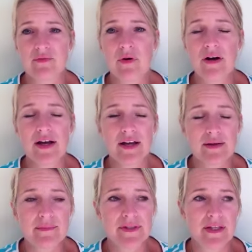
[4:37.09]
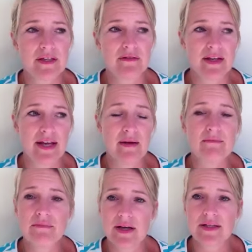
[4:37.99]
What absolutely
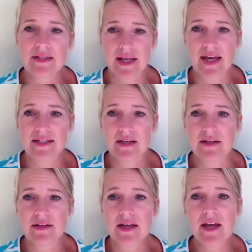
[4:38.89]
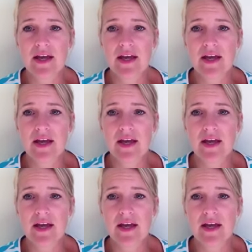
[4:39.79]
must get done?